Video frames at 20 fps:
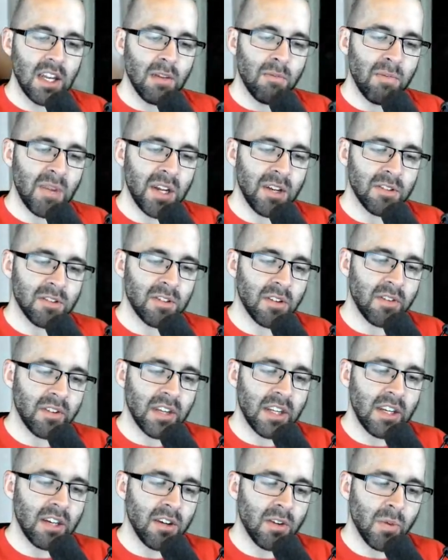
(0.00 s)
Minus over
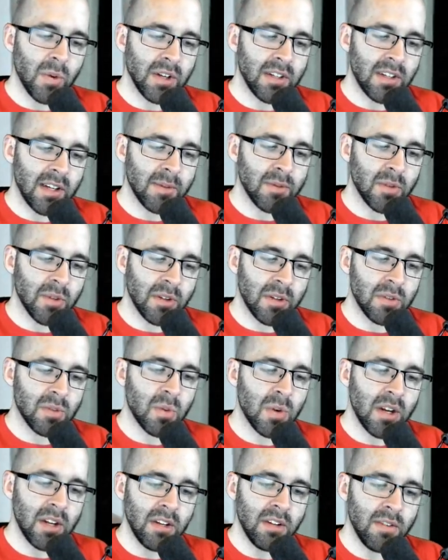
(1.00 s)
here, 1 times 1 is
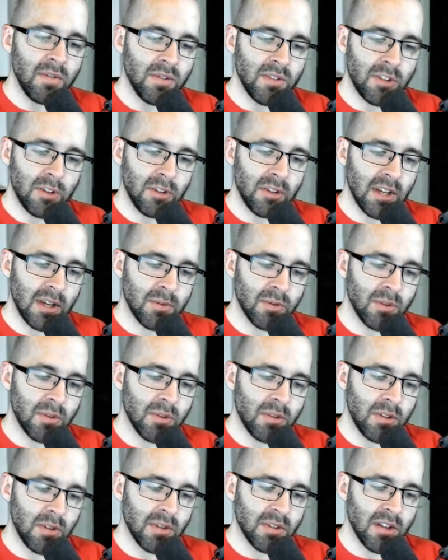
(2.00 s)
1. 2 times
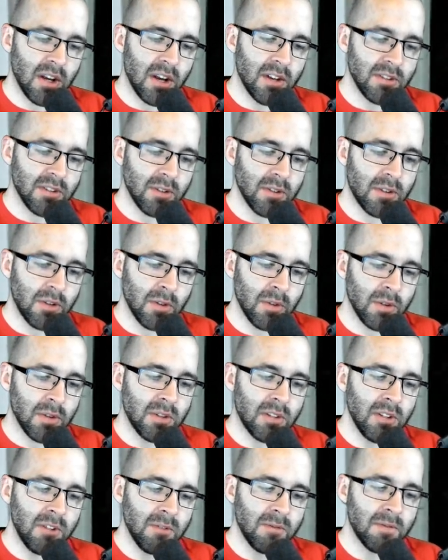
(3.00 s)
root 2 is also 2 root
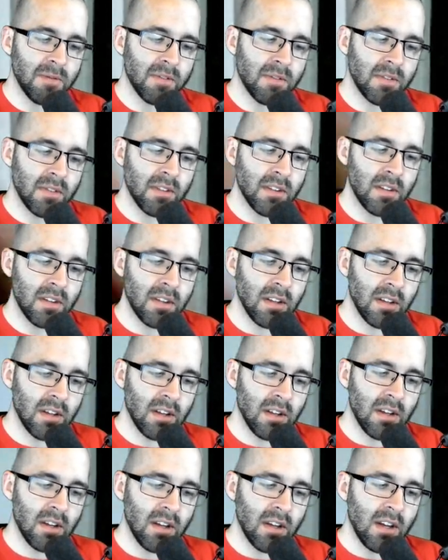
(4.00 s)
2.
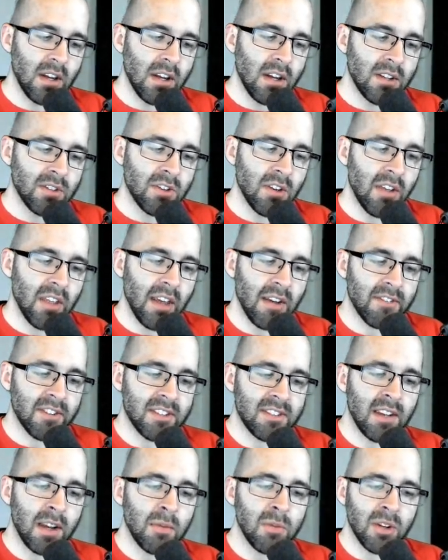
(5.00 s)
So they have the
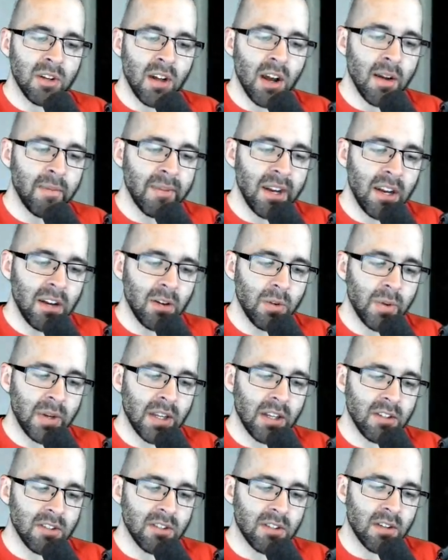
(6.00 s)
same denominator. We
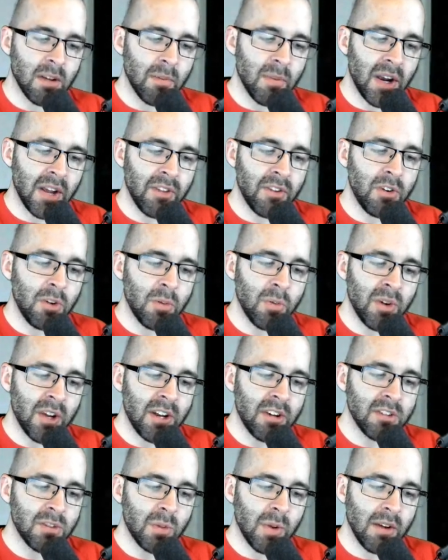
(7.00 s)
can just combine the
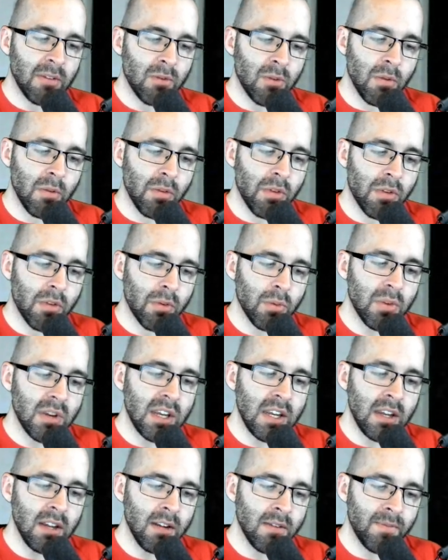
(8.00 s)
numerators. We have root
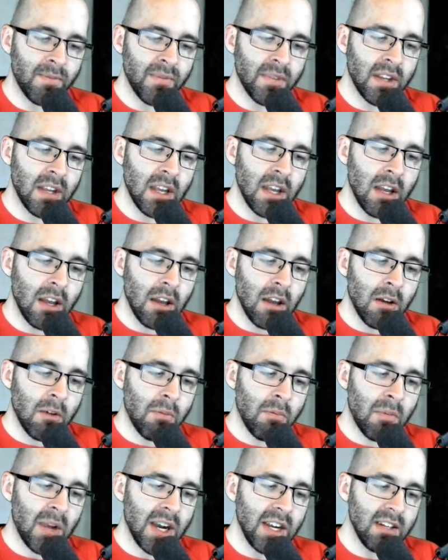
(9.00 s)
3
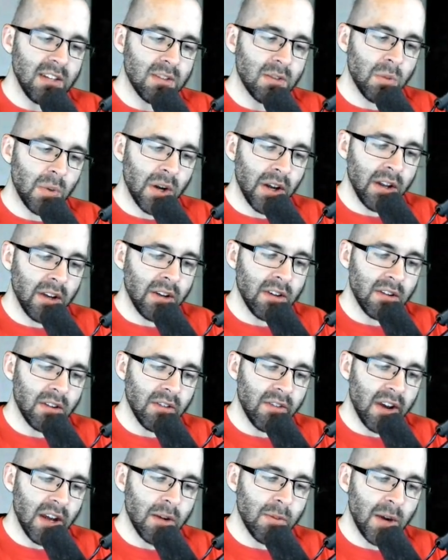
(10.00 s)
minus 1
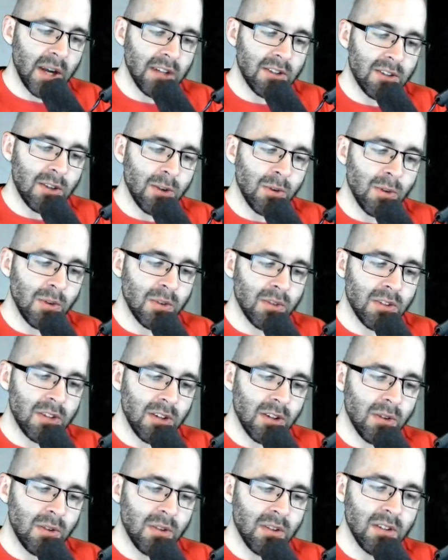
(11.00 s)
divided by 2 root
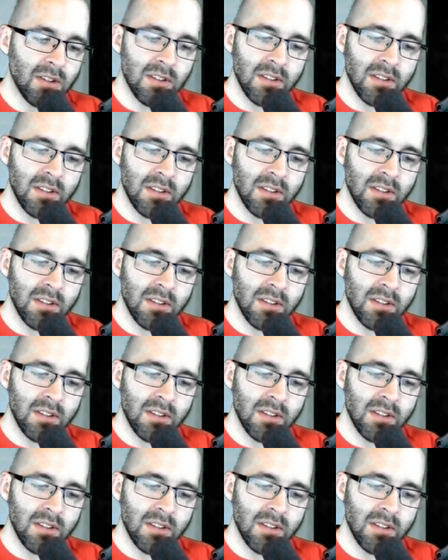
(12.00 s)
2.